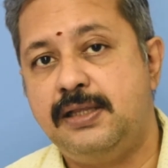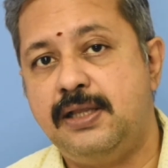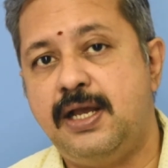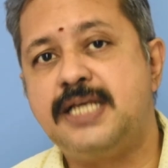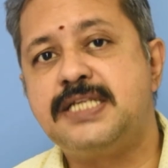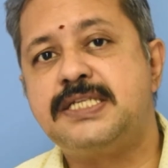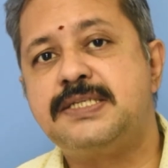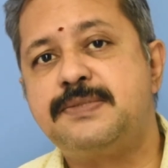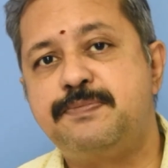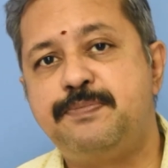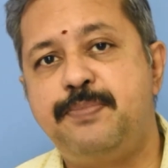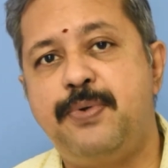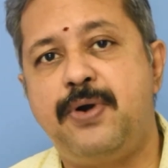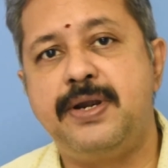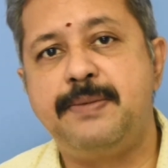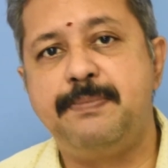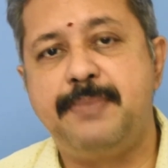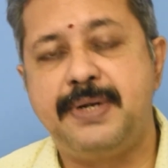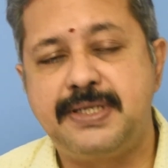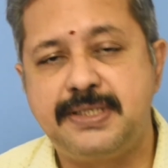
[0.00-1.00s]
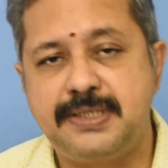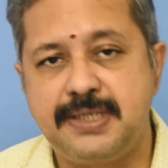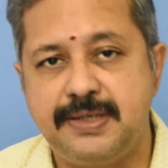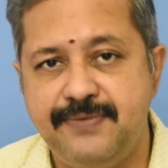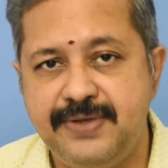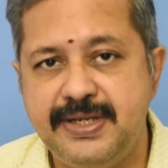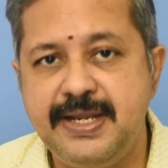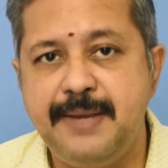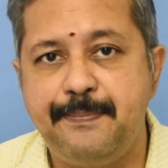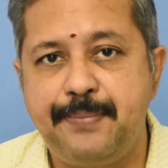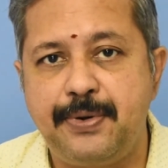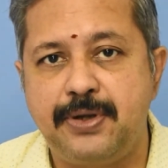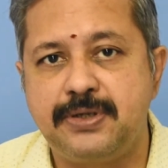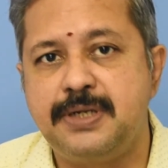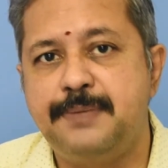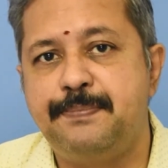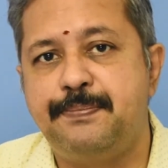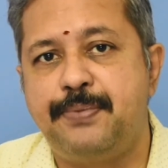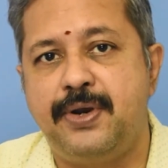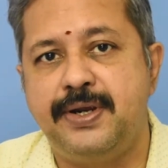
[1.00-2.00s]
Last point, but a very
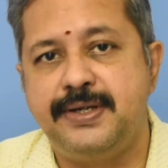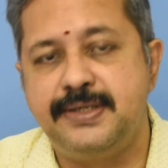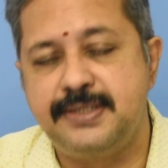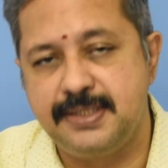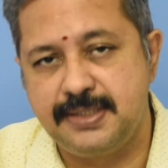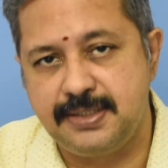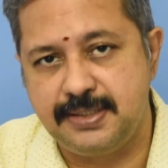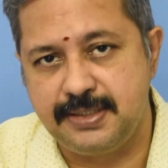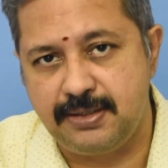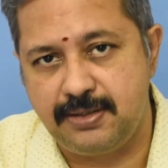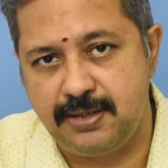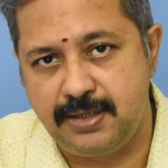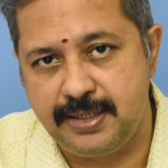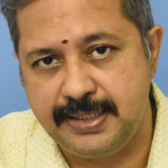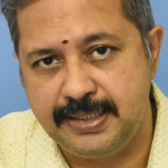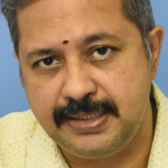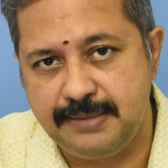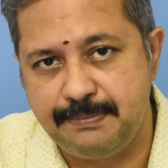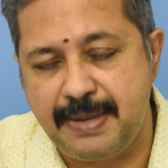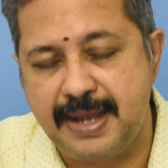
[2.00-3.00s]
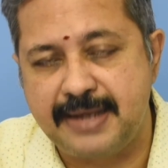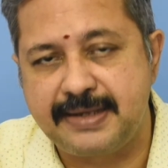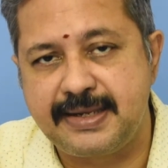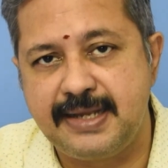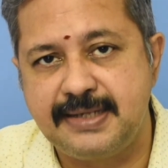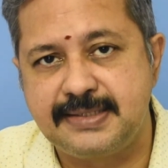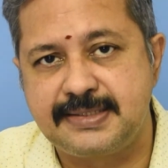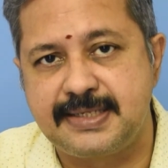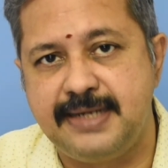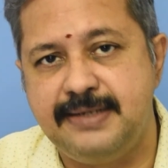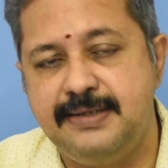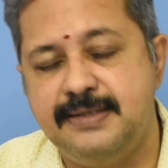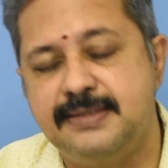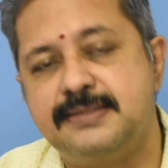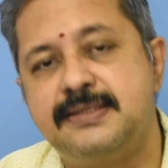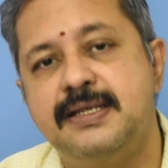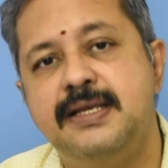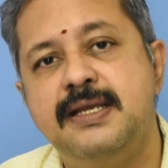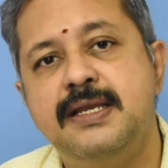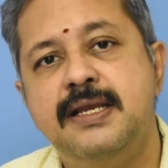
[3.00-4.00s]
important point in banking side
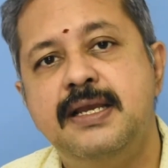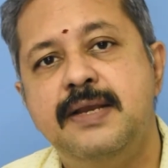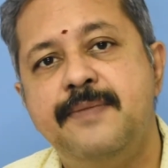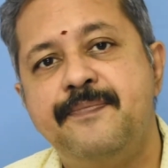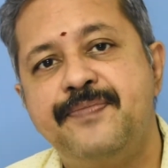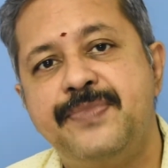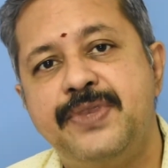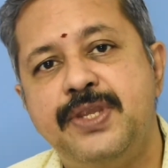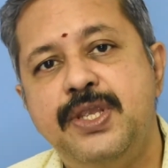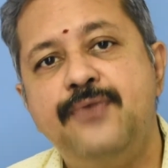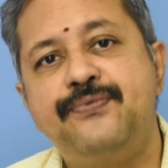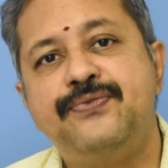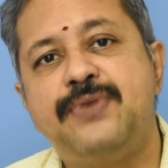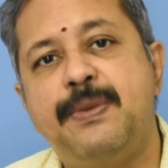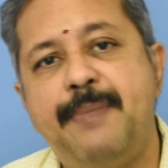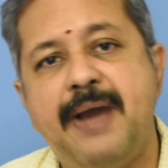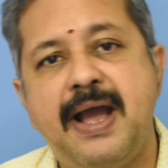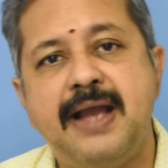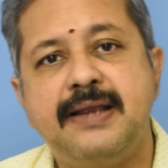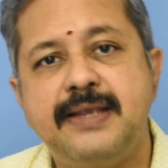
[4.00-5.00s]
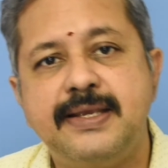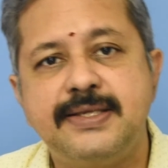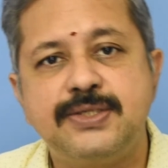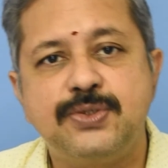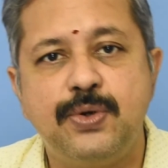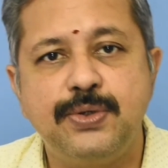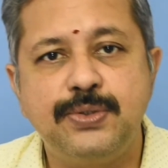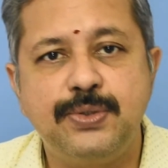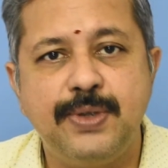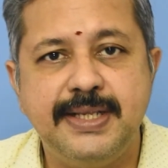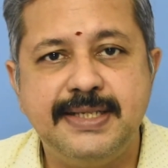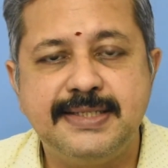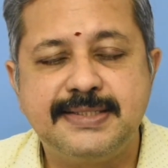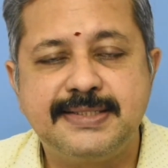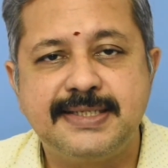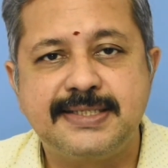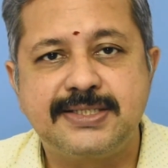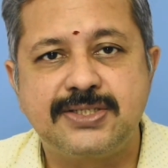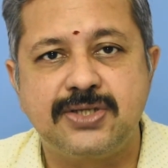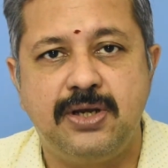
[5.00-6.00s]
is, if the bank is going to
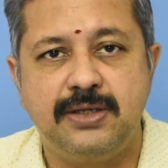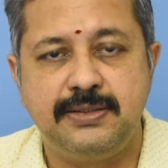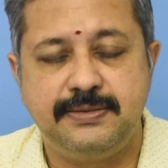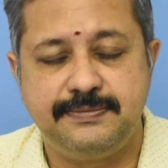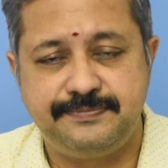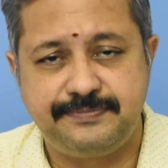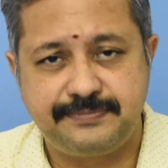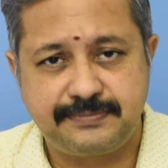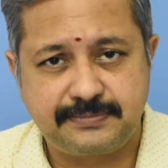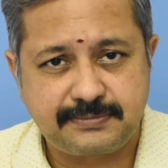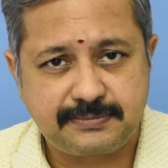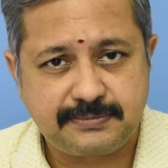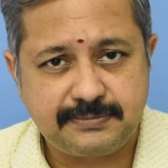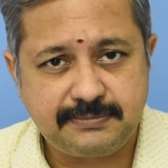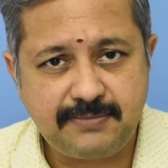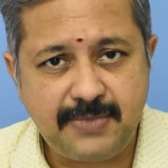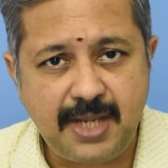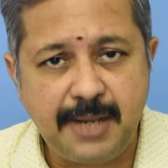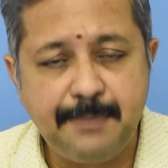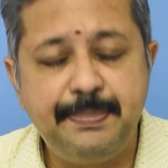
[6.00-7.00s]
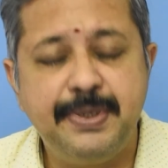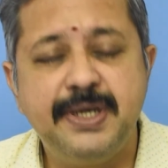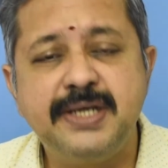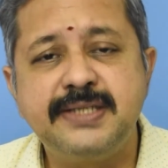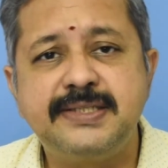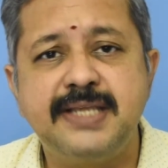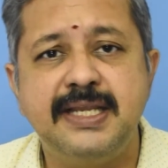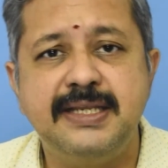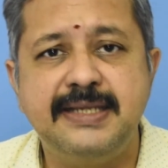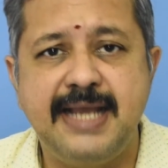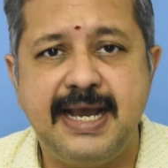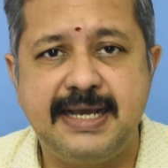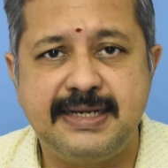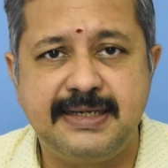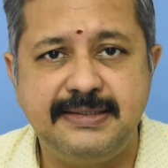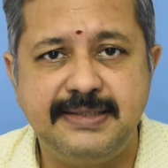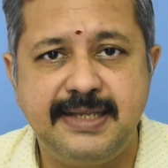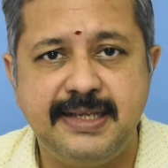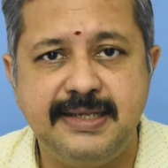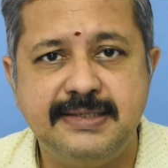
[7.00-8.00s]
insist on personal
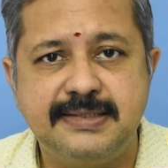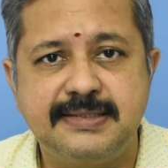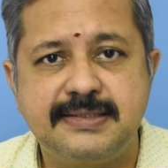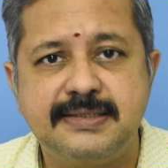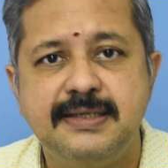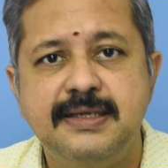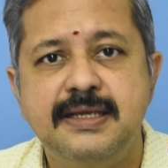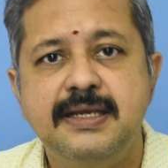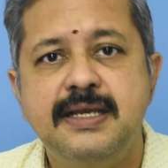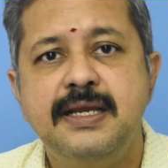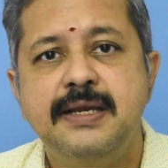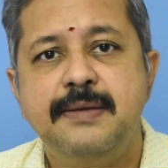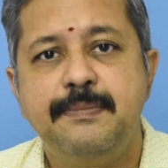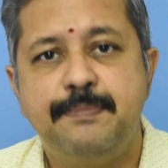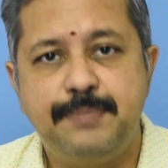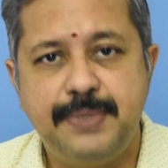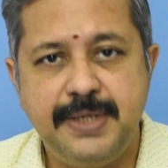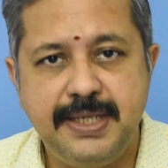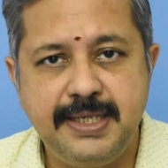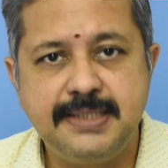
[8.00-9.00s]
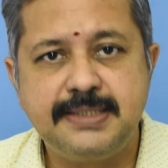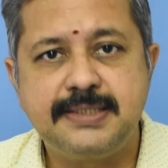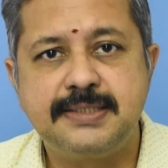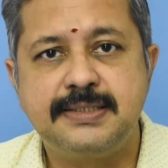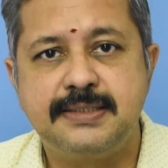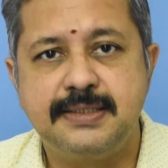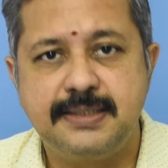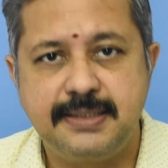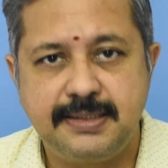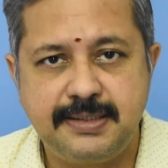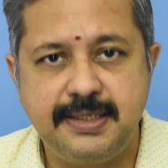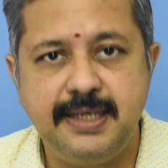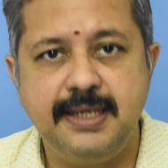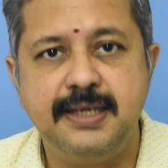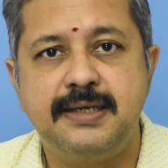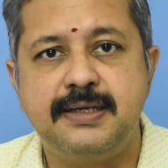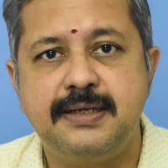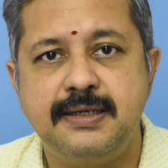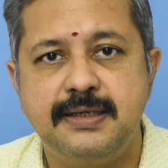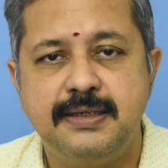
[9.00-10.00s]
guarantees, please
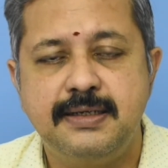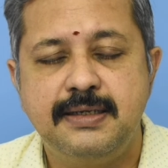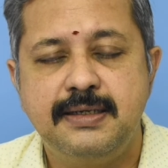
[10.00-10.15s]
think